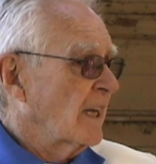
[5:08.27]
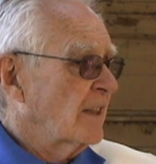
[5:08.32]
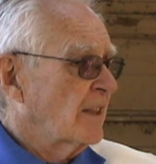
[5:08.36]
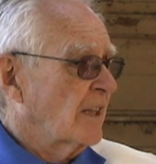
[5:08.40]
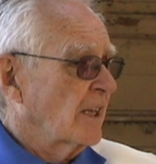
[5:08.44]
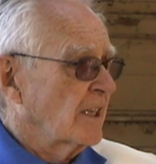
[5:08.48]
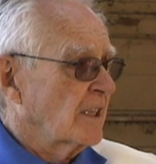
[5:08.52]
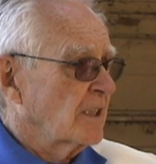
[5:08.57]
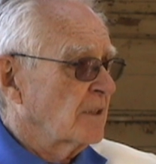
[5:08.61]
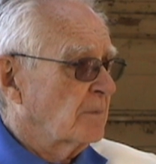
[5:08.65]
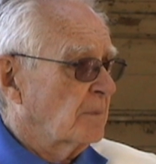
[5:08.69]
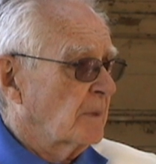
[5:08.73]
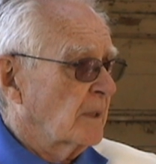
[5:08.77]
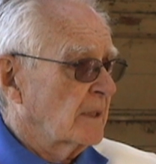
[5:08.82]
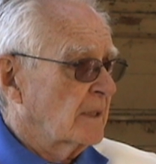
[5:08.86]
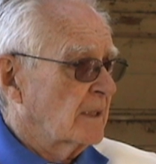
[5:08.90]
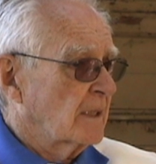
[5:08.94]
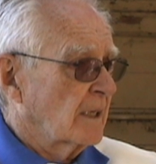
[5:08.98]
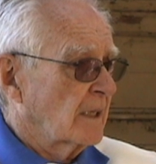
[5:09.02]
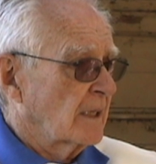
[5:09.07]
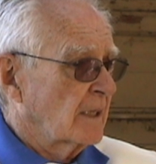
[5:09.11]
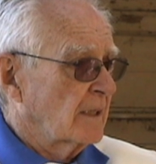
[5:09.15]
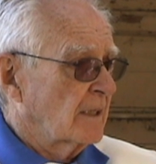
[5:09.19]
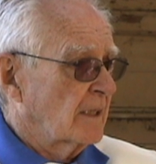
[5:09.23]
of things, but
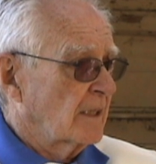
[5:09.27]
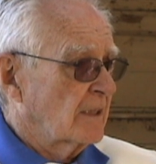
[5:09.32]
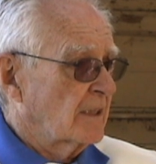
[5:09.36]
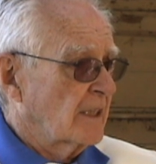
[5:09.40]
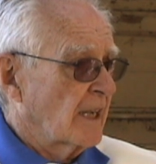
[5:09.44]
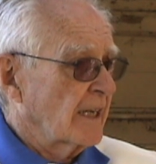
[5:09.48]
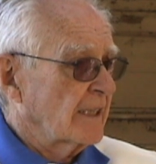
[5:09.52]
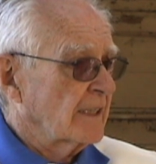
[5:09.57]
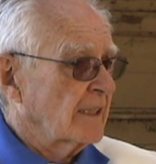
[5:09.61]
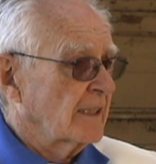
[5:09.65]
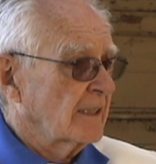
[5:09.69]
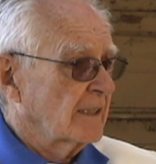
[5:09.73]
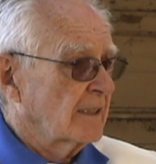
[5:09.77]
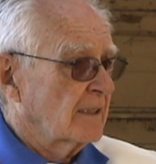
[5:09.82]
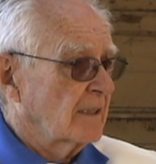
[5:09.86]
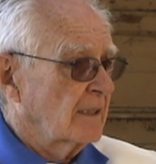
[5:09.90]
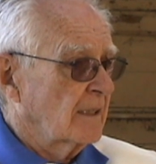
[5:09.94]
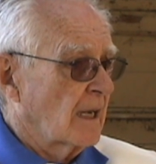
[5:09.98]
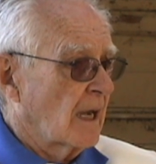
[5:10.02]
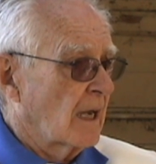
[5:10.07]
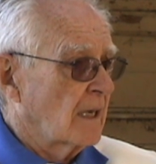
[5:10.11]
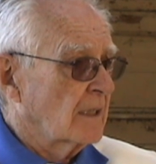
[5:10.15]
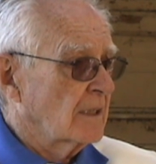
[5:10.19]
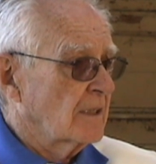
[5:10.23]
the
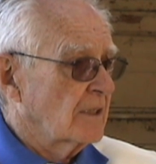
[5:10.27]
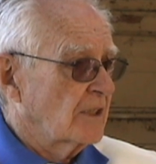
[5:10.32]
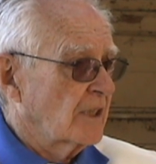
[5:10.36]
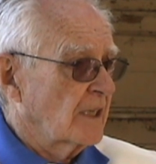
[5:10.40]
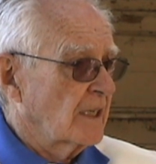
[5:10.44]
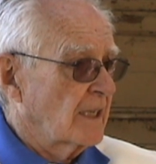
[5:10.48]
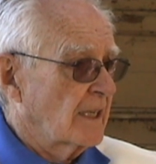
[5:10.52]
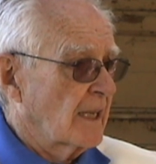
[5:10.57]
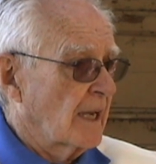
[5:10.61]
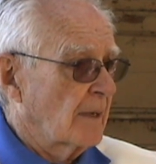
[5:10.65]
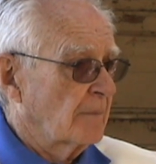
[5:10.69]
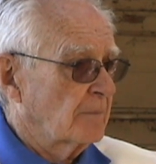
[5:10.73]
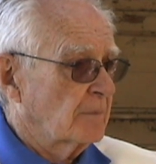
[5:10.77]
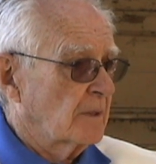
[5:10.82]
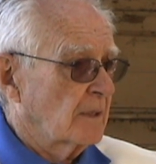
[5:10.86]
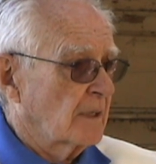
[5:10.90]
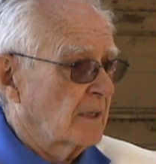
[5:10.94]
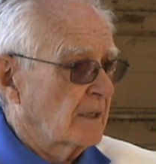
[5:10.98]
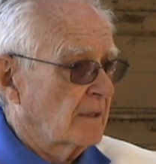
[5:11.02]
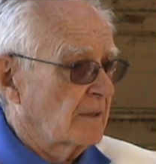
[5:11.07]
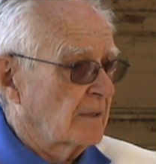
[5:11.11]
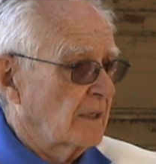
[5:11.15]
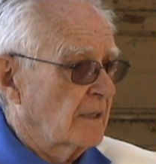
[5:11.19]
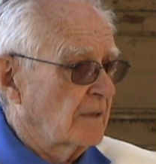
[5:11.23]
technology kept
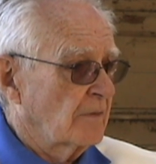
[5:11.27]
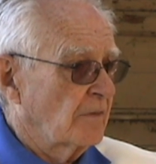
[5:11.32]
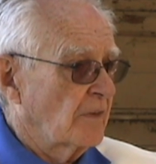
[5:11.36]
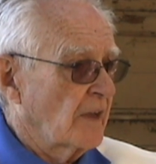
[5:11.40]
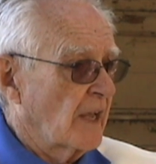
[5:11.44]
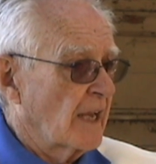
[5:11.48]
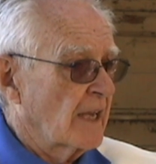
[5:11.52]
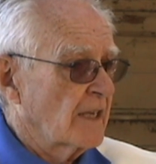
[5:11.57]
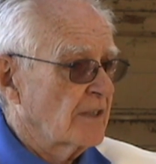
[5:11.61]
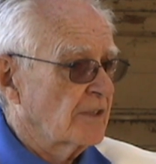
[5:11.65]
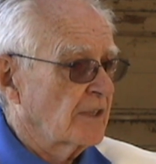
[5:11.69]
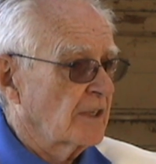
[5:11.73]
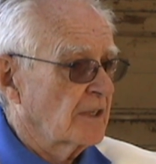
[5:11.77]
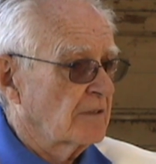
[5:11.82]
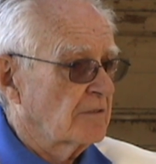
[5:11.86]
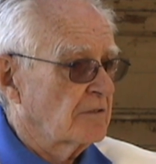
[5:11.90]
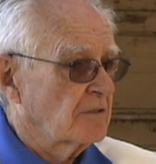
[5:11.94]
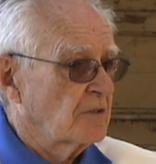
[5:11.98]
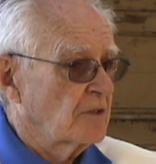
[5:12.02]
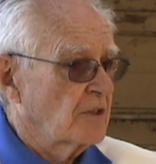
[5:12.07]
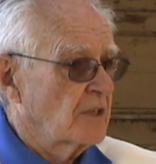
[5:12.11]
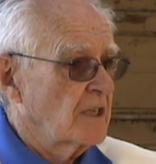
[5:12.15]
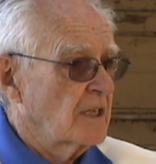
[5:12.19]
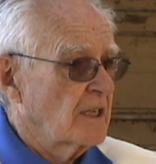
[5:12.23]
advancing
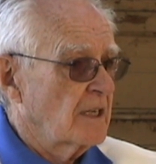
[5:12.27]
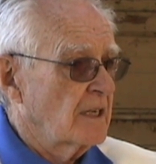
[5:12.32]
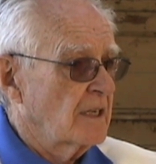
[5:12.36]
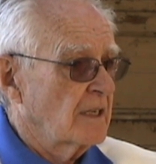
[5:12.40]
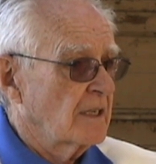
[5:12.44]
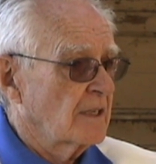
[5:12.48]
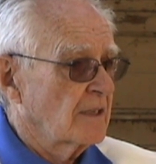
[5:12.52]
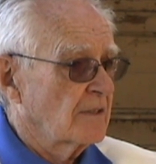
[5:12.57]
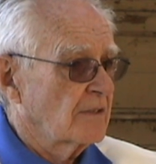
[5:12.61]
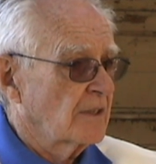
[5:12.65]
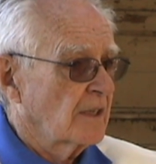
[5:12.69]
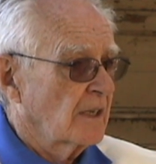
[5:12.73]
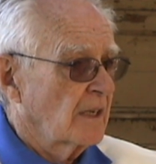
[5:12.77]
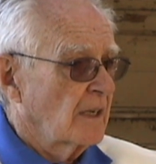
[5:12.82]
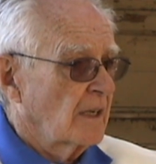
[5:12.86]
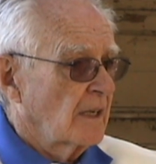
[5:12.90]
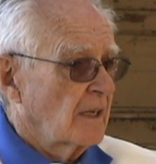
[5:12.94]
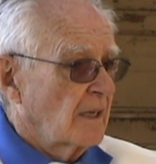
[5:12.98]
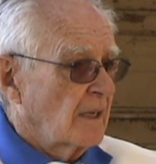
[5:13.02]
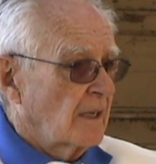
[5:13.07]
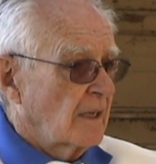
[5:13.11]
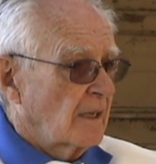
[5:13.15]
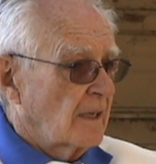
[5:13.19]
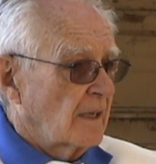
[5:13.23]
through the years,
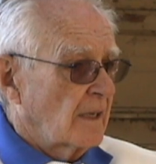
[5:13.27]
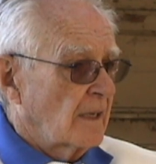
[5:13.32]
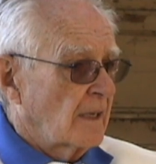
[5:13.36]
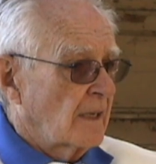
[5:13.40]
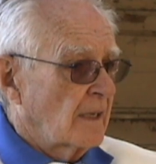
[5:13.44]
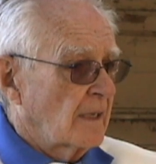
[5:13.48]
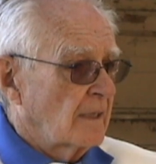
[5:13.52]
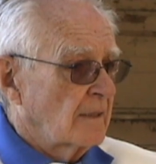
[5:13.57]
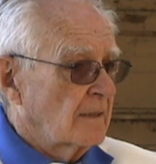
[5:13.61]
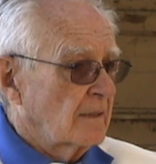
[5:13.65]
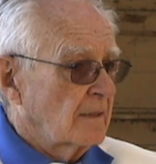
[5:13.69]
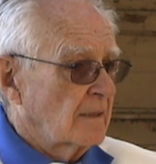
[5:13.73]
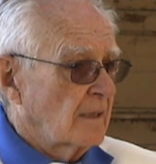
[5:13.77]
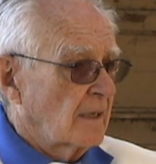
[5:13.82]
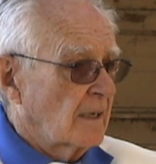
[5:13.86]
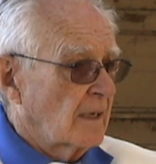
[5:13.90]
and